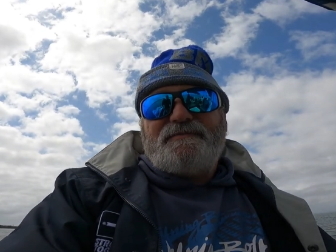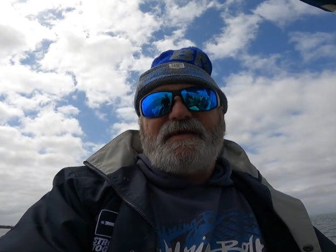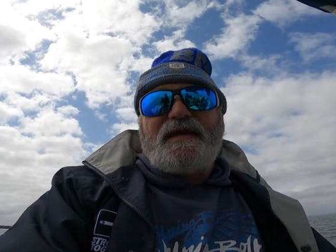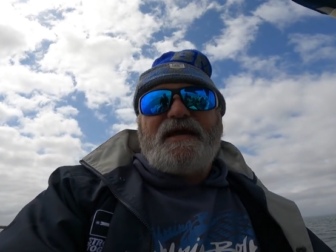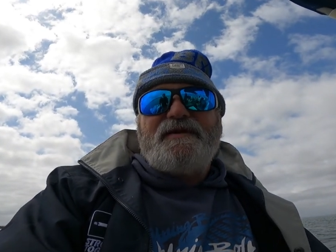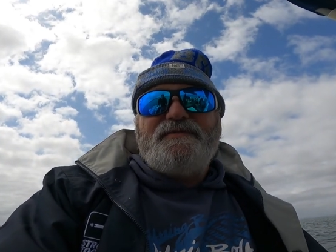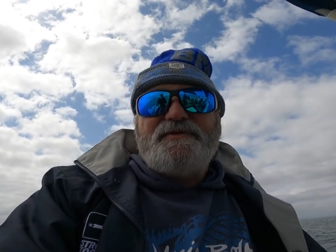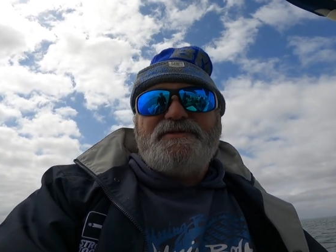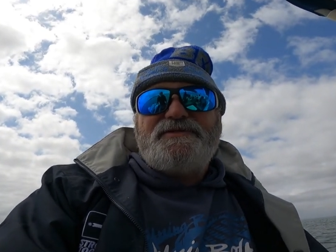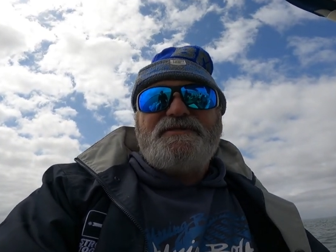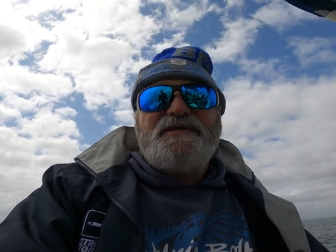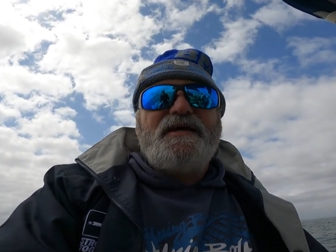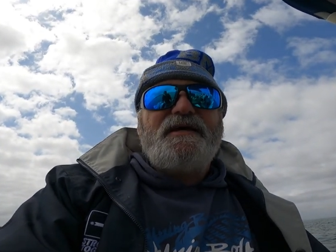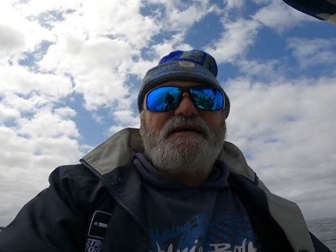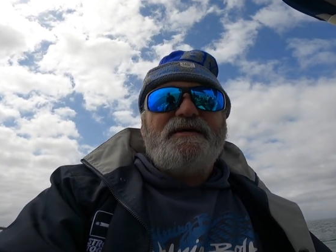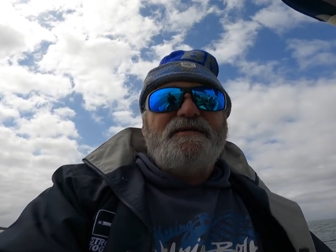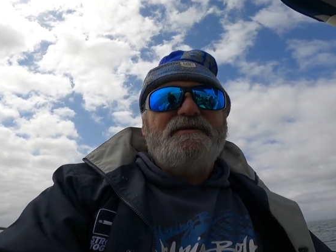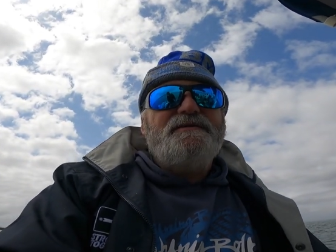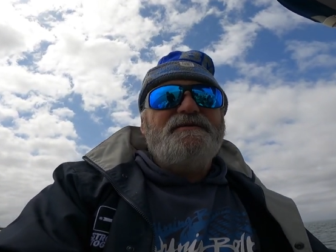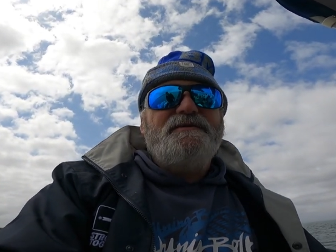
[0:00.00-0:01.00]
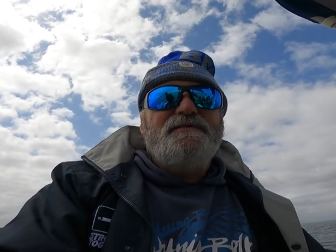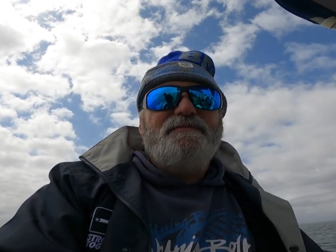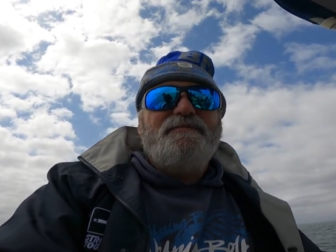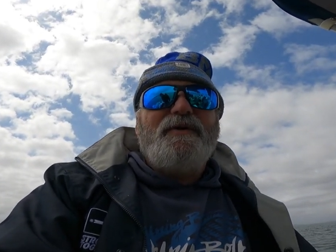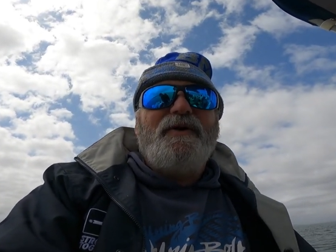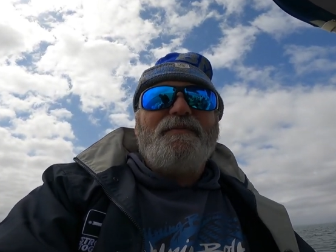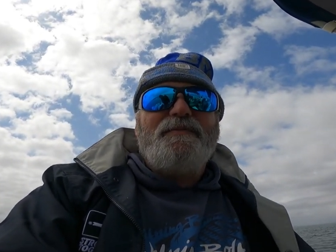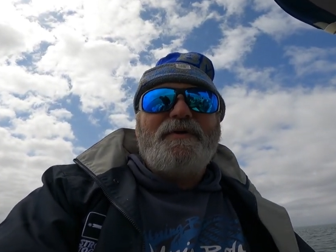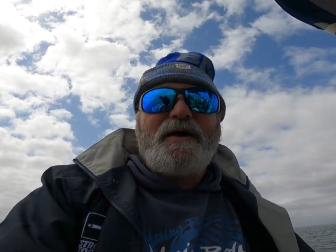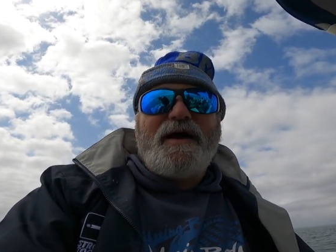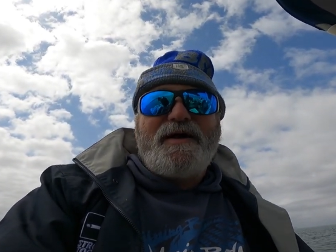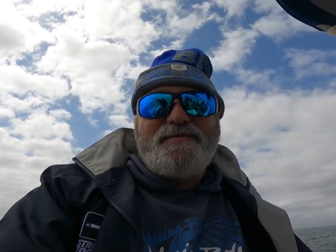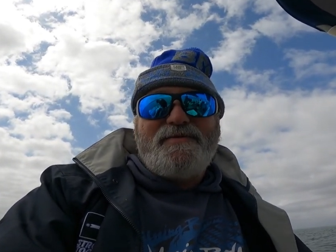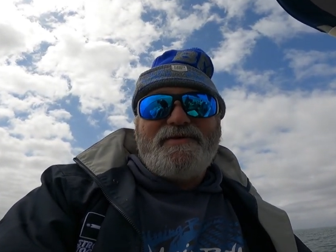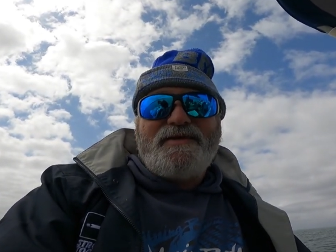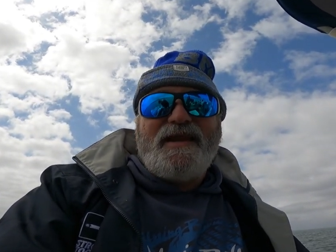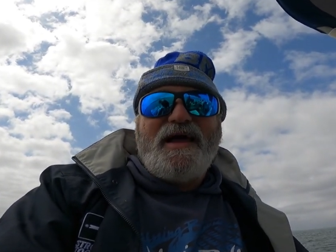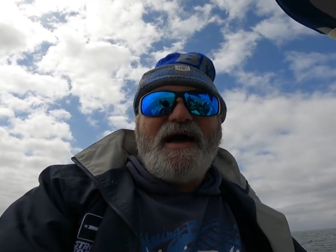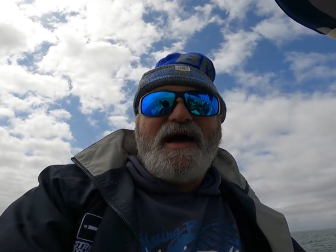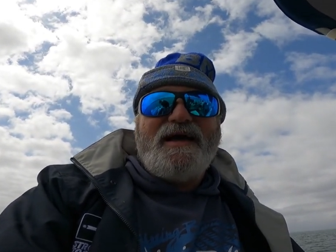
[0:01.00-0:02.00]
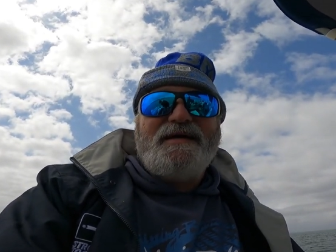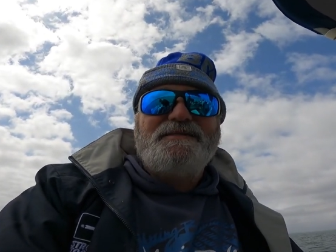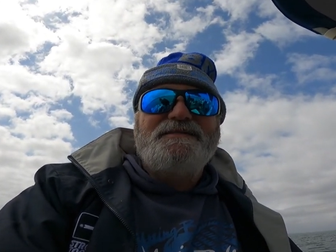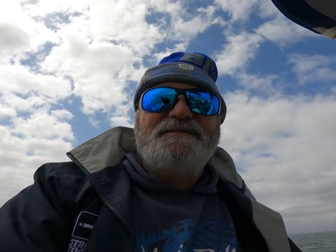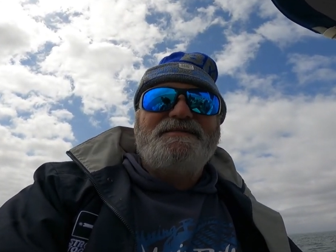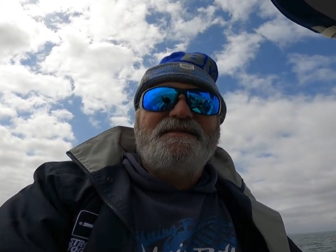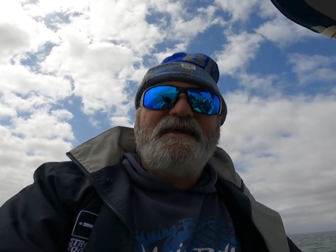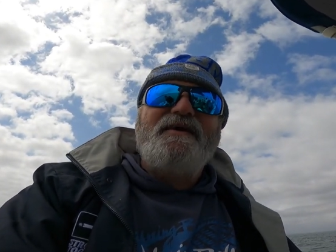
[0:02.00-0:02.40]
came in second. Pop came in last.